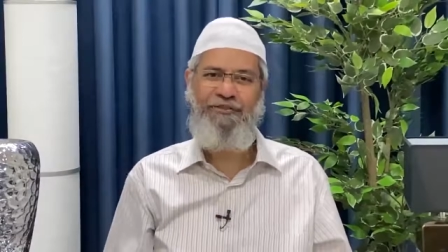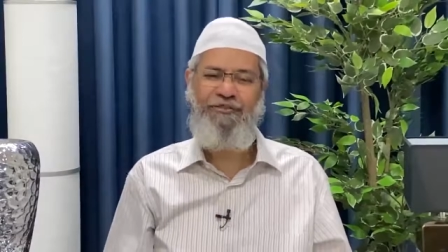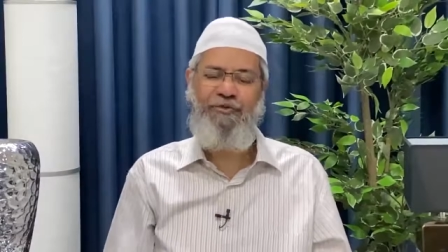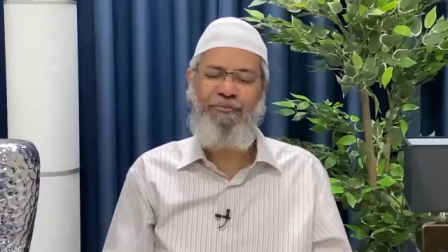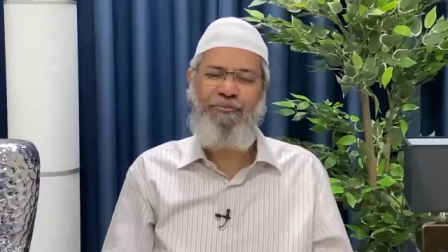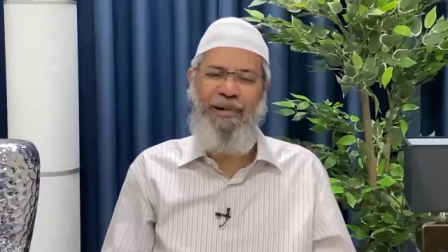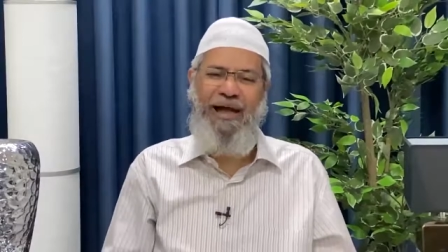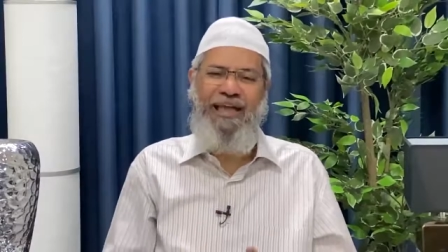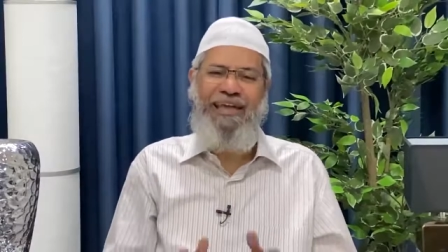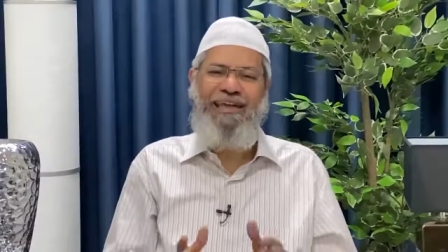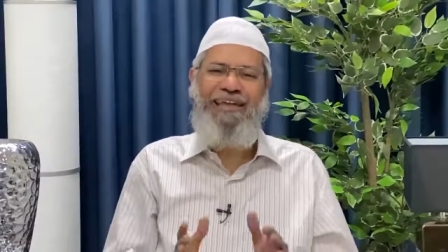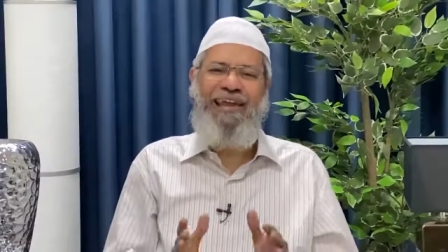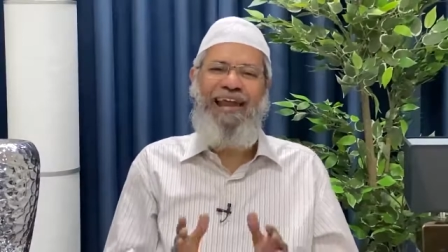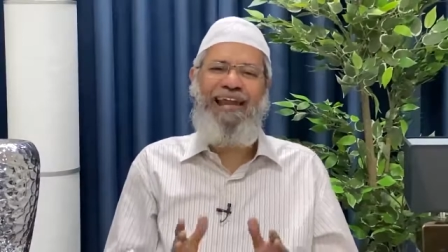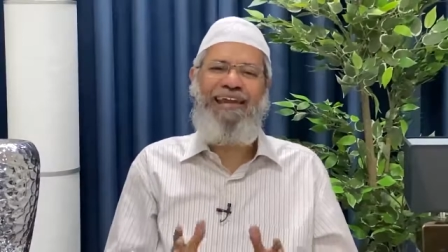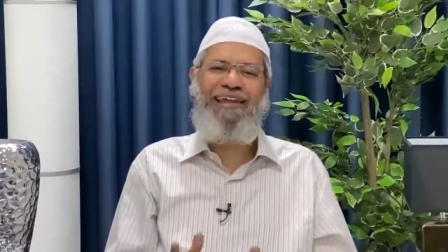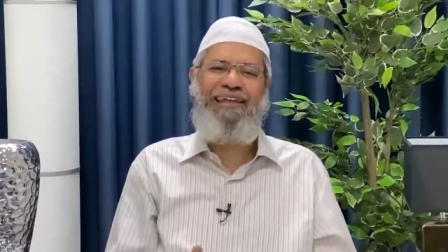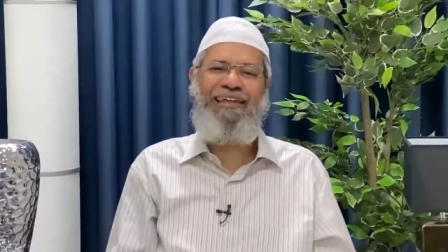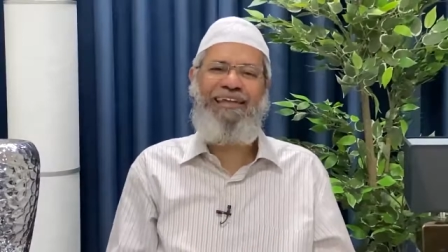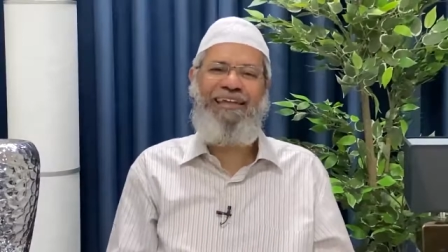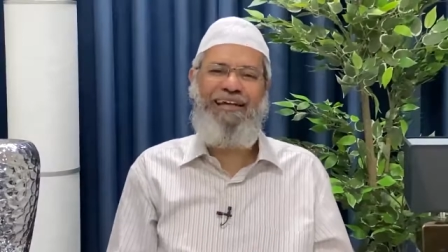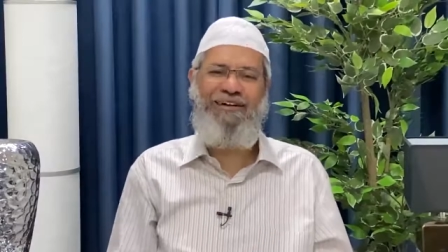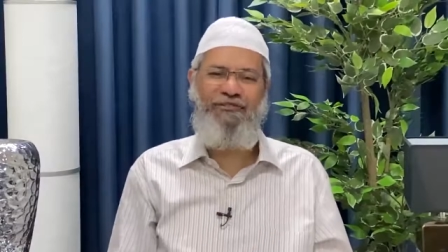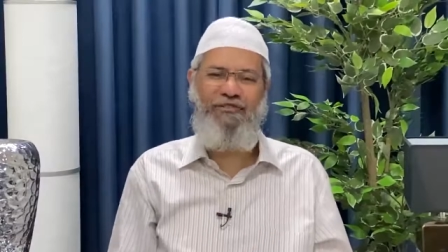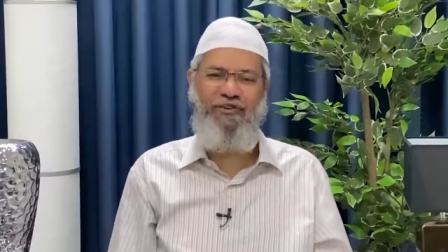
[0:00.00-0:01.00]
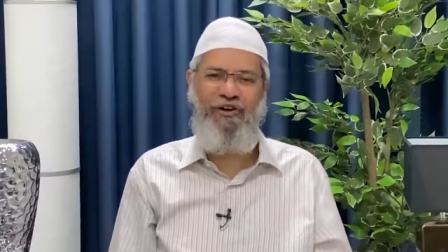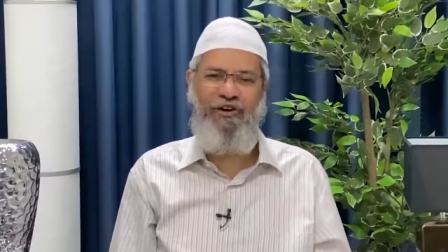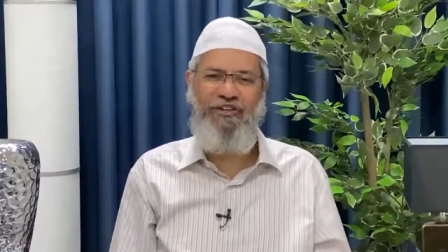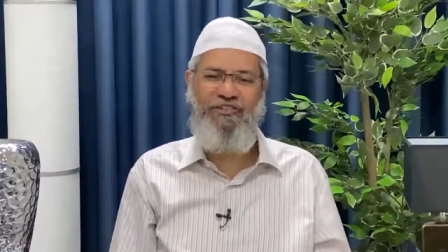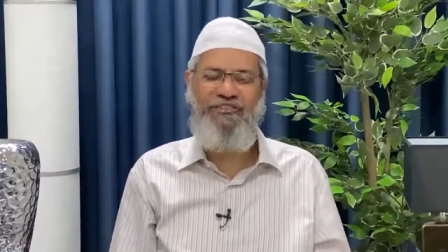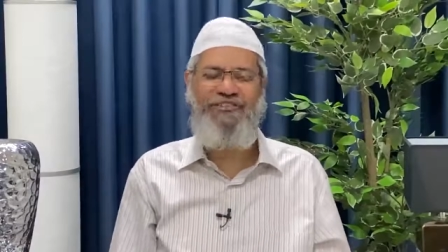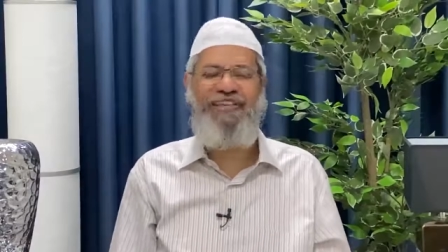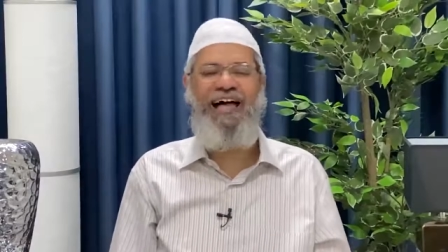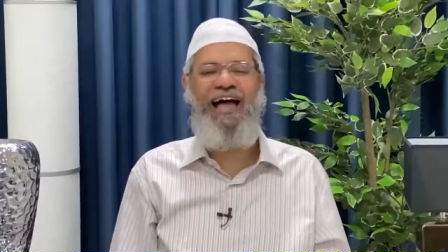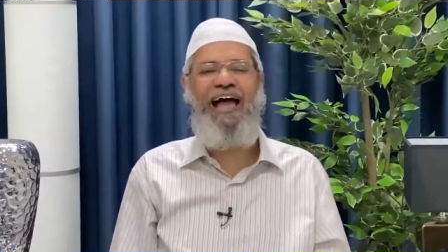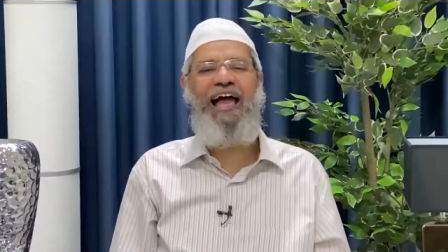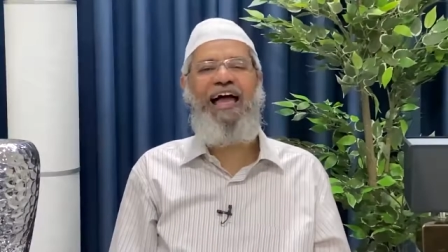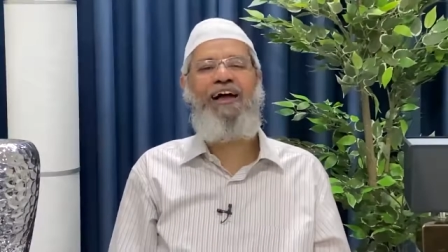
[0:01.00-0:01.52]
So my criteria
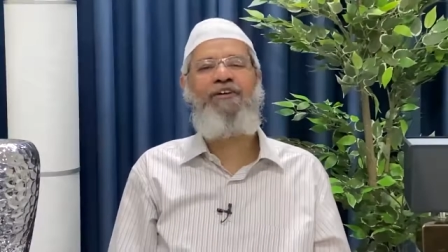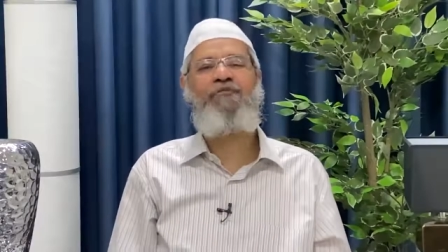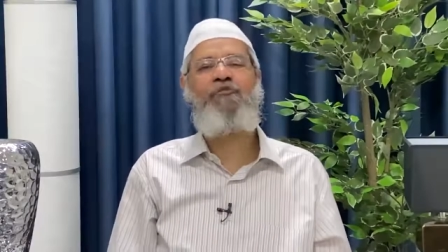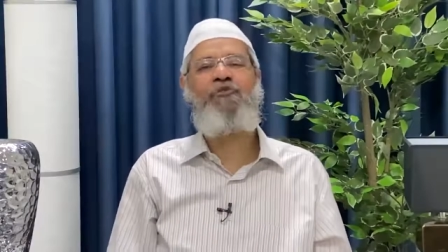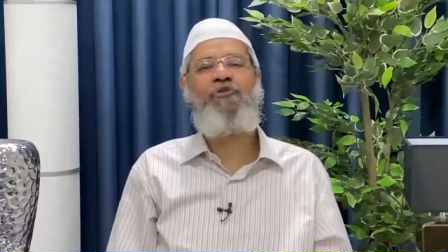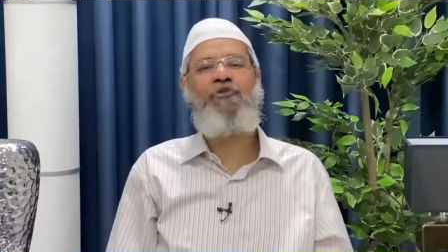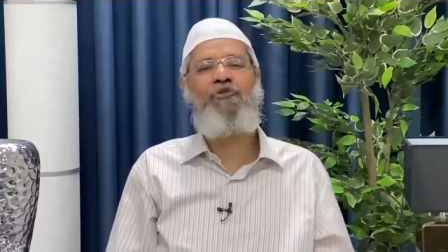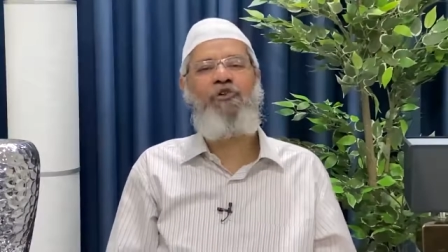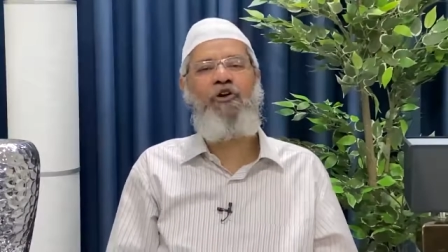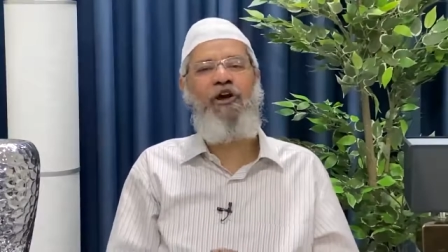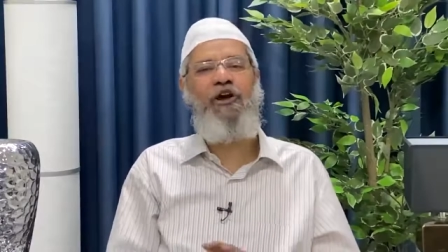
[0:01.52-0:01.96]
was I would